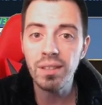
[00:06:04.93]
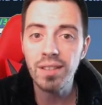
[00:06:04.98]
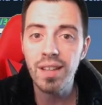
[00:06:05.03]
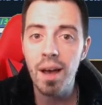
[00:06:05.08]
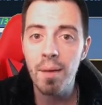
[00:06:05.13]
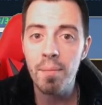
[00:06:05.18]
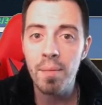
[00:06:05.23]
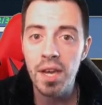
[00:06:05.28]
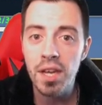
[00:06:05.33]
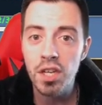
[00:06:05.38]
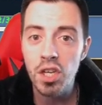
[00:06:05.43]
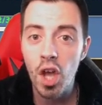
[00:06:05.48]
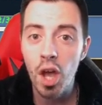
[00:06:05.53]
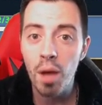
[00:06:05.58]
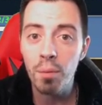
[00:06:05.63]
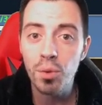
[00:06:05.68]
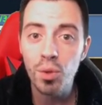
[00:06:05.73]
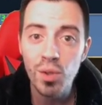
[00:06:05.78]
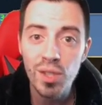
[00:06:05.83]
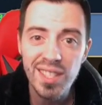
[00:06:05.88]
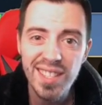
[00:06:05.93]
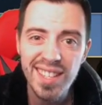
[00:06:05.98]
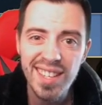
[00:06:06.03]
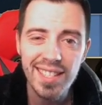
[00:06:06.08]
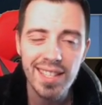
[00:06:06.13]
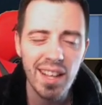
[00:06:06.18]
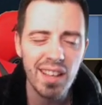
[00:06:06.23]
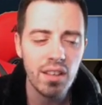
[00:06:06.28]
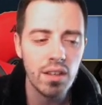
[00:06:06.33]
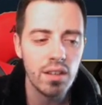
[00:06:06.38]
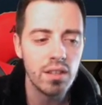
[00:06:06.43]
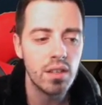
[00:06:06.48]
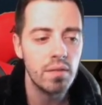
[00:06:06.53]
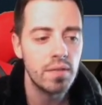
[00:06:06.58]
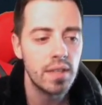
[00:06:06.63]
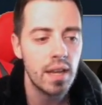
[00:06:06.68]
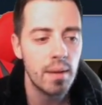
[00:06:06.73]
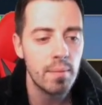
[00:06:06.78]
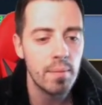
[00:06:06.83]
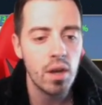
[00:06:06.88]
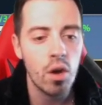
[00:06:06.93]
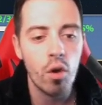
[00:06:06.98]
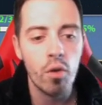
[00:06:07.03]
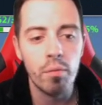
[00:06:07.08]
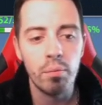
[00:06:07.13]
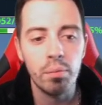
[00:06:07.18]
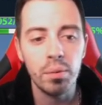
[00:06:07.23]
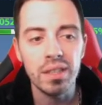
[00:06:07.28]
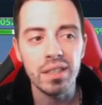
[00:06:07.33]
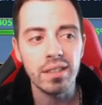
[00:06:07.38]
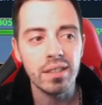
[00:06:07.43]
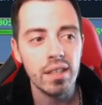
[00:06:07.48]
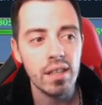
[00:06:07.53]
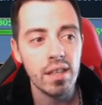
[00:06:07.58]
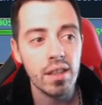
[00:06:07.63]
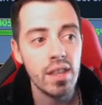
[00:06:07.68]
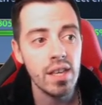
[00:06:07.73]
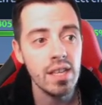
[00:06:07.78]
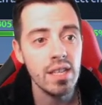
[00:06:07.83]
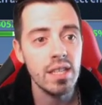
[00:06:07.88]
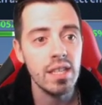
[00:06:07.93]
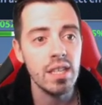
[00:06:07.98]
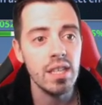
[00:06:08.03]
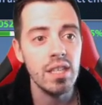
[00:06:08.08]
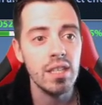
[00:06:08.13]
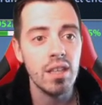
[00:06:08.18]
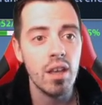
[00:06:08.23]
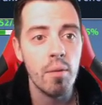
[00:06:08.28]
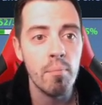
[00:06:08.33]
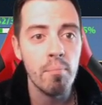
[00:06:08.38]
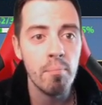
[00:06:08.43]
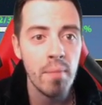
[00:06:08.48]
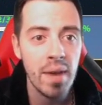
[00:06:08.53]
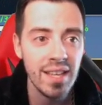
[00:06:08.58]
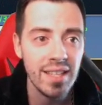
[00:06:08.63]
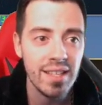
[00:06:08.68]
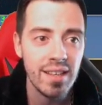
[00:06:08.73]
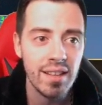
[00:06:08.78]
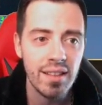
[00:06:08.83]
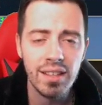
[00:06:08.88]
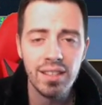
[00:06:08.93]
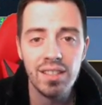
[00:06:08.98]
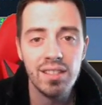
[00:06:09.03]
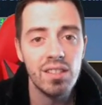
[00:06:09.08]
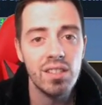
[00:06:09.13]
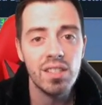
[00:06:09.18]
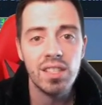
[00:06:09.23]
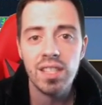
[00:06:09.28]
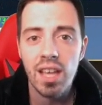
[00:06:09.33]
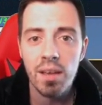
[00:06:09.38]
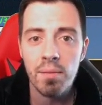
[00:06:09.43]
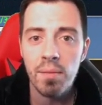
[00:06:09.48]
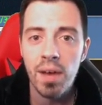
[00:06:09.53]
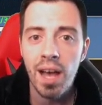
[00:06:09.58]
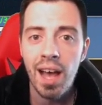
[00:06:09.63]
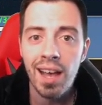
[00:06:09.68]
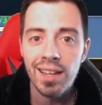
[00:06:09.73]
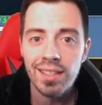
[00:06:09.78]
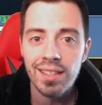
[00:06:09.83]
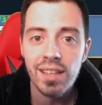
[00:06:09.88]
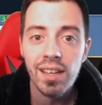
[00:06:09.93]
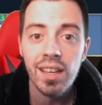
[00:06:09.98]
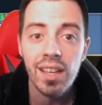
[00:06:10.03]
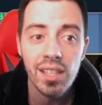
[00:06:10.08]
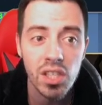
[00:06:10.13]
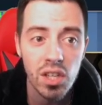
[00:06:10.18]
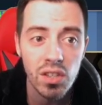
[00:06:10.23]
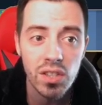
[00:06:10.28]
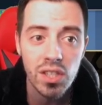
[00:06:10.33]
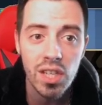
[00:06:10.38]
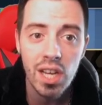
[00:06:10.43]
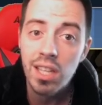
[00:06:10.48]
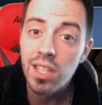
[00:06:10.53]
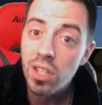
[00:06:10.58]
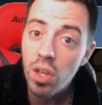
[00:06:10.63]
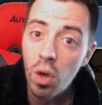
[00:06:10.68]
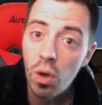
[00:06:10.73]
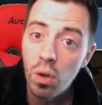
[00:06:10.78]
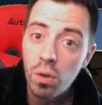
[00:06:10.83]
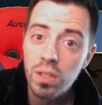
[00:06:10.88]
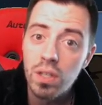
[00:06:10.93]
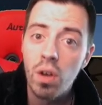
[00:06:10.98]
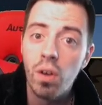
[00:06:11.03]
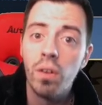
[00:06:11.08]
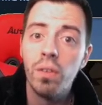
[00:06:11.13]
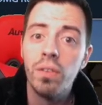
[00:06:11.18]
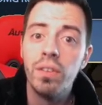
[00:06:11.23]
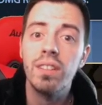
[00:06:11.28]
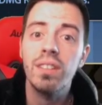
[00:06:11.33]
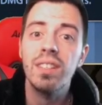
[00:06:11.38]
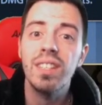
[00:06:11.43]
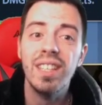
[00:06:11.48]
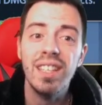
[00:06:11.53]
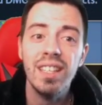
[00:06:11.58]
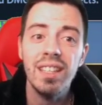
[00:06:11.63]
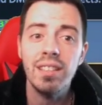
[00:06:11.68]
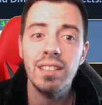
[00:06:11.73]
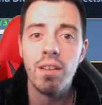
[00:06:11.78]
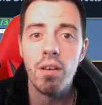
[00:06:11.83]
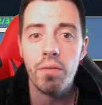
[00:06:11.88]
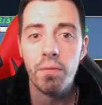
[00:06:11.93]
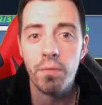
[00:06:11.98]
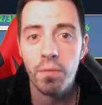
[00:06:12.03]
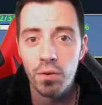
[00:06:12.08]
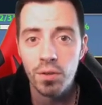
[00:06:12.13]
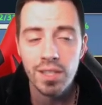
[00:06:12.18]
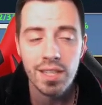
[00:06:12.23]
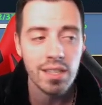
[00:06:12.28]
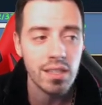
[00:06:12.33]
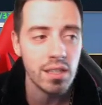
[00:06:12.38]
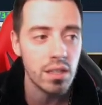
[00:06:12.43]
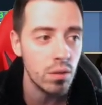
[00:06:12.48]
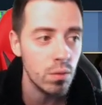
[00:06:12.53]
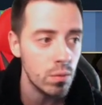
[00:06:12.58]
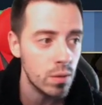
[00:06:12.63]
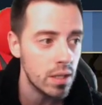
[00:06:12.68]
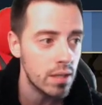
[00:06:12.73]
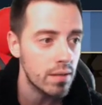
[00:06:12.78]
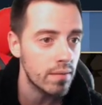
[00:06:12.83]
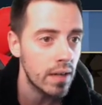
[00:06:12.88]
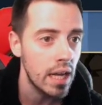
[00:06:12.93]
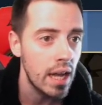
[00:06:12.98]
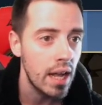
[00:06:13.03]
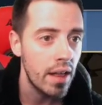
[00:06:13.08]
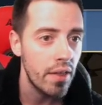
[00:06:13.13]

damage up to 6 layers of damage of bleeds. This is amazing. This is the same as Hezonja does on his first exclusive.